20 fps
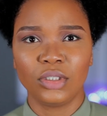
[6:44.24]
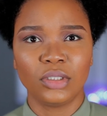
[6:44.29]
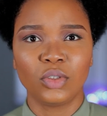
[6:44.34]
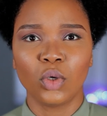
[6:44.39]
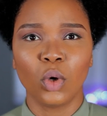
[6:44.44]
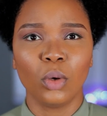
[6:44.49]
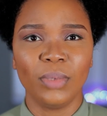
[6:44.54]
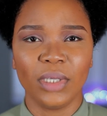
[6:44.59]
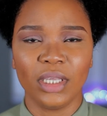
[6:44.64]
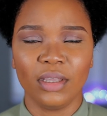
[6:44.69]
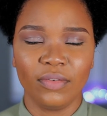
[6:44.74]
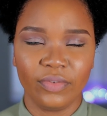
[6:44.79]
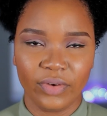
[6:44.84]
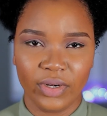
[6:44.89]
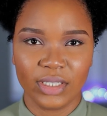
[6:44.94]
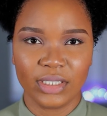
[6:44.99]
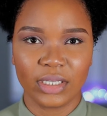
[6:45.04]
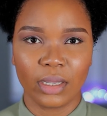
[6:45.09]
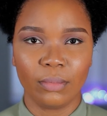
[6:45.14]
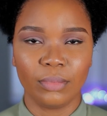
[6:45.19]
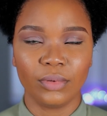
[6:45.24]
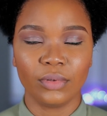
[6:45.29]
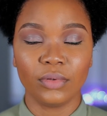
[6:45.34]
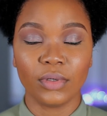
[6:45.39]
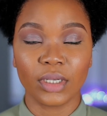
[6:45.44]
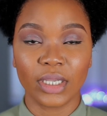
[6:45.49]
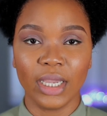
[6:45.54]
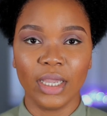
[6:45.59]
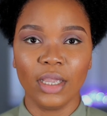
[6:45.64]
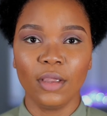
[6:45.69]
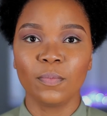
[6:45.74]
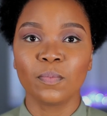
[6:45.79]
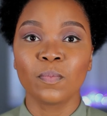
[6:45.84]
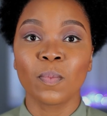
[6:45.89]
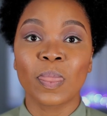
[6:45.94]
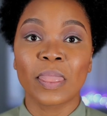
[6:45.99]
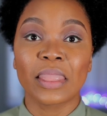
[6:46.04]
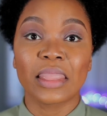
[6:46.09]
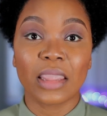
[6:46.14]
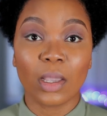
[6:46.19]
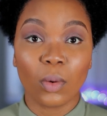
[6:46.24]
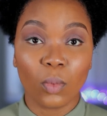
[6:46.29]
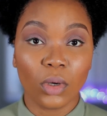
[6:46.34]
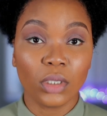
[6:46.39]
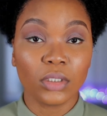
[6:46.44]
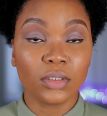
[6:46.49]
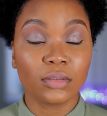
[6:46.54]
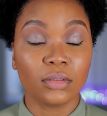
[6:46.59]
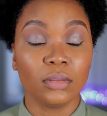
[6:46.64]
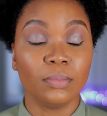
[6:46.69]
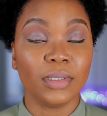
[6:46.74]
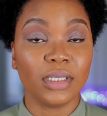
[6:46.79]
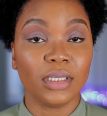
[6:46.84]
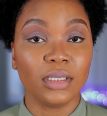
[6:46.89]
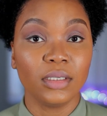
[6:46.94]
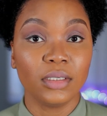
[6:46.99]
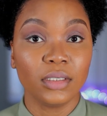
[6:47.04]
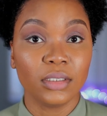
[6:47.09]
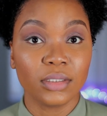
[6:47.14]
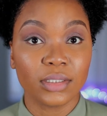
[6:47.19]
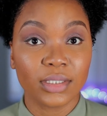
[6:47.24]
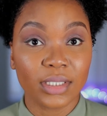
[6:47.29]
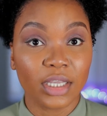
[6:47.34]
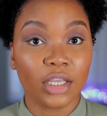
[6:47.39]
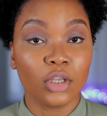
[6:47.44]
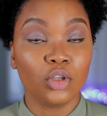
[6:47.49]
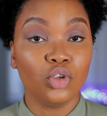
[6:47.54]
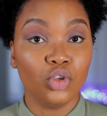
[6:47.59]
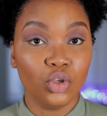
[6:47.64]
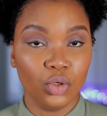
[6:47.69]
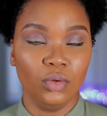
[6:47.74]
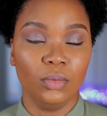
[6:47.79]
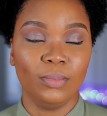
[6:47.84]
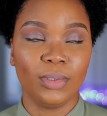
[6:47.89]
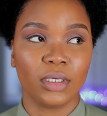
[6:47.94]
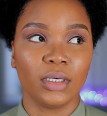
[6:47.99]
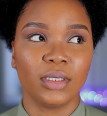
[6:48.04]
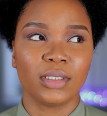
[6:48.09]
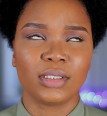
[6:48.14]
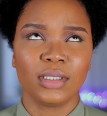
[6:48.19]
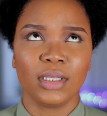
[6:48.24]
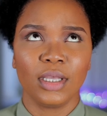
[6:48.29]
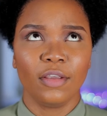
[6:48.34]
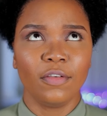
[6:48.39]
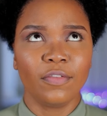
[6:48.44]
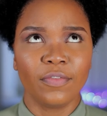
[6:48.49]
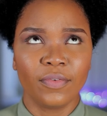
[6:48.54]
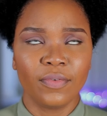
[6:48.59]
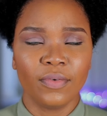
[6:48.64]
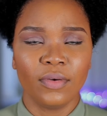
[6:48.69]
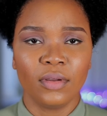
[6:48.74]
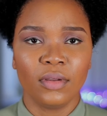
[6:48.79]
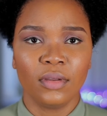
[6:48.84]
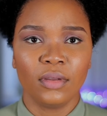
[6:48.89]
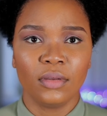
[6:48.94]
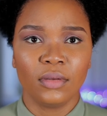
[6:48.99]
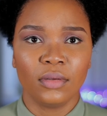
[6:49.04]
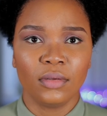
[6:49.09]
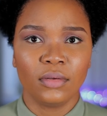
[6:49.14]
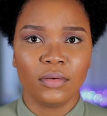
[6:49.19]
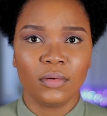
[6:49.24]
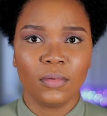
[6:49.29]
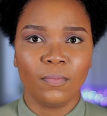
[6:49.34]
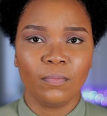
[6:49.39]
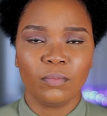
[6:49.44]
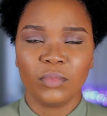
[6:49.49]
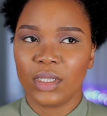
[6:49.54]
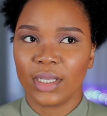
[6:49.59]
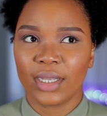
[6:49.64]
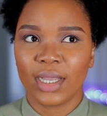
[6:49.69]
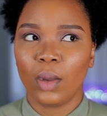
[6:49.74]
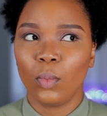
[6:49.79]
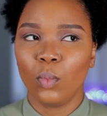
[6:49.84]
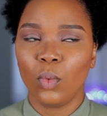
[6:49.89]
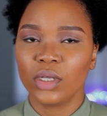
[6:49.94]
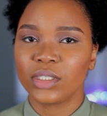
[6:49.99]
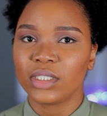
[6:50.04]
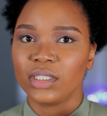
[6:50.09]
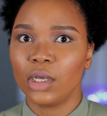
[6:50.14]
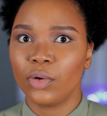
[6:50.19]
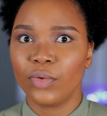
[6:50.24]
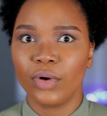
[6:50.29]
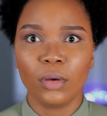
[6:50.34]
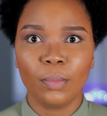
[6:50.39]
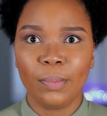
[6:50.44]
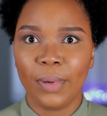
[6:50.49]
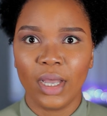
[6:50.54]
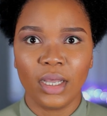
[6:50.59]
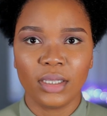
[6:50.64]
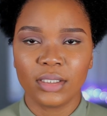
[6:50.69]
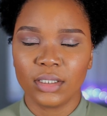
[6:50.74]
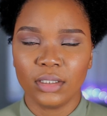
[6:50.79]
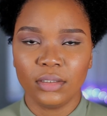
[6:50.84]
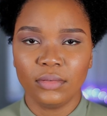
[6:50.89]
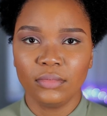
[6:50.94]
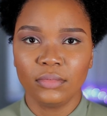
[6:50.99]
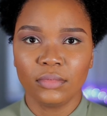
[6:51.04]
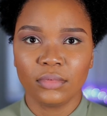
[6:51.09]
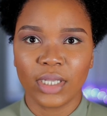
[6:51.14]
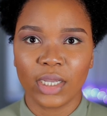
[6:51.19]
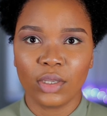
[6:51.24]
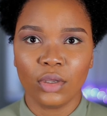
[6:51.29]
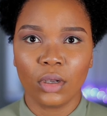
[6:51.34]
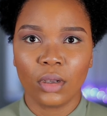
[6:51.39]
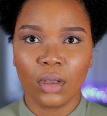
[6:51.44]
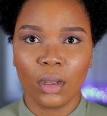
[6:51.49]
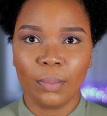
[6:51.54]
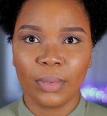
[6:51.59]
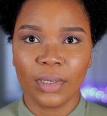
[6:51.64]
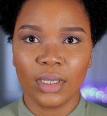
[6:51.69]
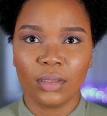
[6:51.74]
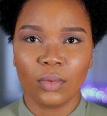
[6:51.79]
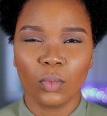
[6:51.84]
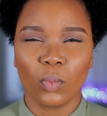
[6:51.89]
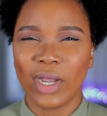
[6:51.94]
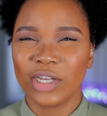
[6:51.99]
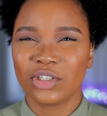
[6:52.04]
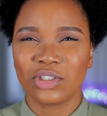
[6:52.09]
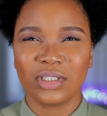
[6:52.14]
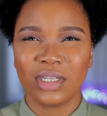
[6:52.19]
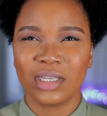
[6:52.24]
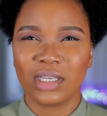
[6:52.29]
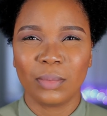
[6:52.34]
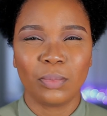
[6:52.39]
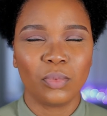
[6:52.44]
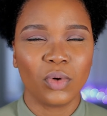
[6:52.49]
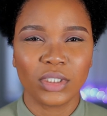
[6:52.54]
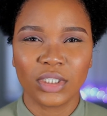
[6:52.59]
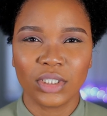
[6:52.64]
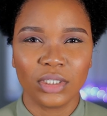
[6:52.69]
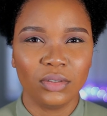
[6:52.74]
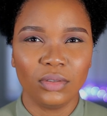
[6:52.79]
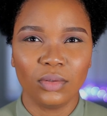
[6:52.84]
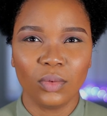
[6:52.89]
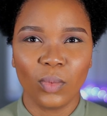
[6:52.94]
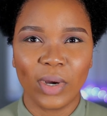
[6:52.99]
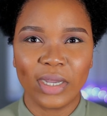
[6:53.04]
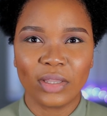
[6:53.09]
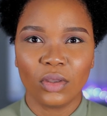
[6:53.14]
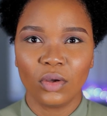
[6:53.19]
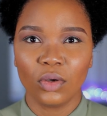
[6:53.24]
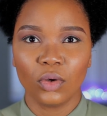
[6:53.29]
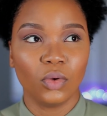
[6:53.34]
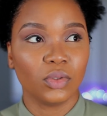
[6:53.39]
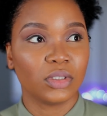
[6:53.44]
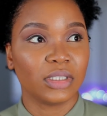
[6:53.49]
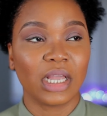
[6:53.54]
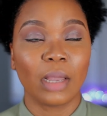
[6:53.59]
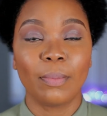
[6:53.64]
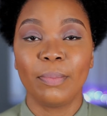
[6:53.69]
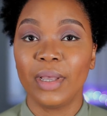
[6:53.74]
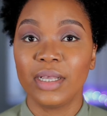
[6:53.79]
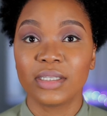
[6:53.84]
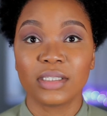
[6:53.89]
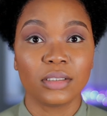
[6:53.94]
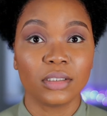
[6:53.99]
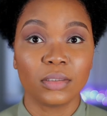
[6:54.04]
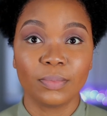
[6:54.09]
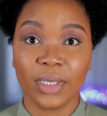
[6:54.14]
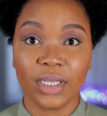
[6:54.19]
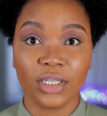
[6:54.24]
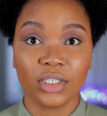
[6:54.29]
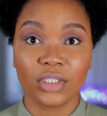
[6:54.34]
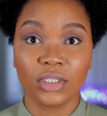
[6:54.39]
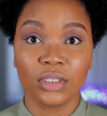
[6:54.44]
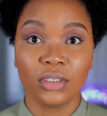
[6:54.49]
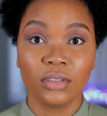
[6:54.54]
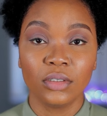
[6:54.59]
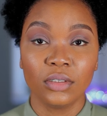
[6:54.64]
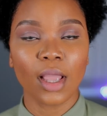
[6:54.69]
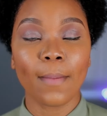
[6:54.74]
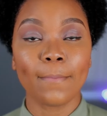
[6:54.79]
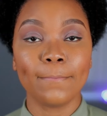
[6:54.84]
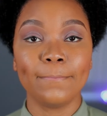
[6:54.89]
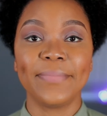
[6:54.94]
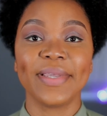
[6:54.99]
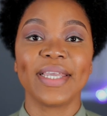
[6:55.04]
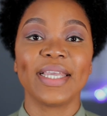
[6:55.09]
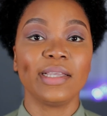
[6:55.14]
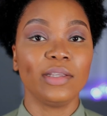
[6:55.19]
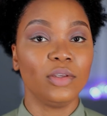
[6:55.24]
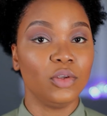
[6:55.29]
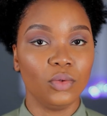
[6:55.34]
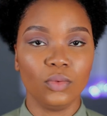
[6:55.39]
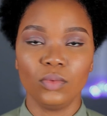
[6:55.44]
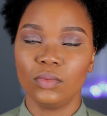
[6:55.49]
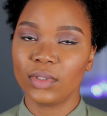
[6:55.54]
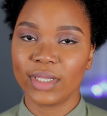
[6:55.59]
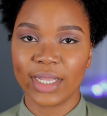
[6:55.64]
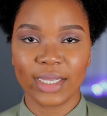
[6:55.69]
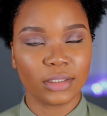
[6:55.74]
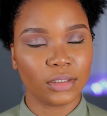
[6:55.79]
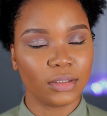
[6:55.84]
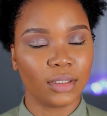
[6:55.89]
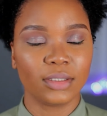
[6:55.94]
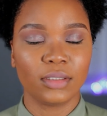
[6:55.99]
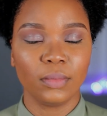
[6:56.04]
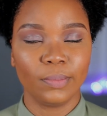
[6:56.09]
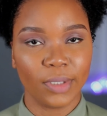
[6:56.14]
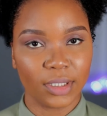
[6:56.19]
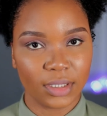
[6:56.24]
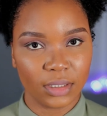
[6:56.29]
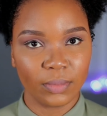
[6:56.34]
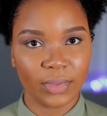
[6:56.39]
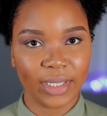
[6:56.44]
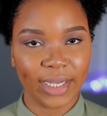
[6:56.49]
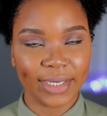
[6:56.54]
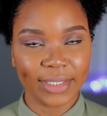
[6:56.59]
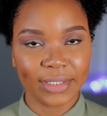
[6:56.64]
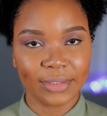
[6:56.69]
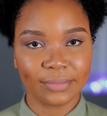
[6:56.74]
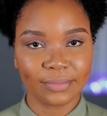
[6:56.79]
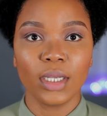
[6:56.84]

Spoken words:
Toby, for example, okay? They want to be seeing you, because if they can watch the real person that you're copying, why should they keep watching you? Why not go to that person's page? Be you. That's just the bottom line.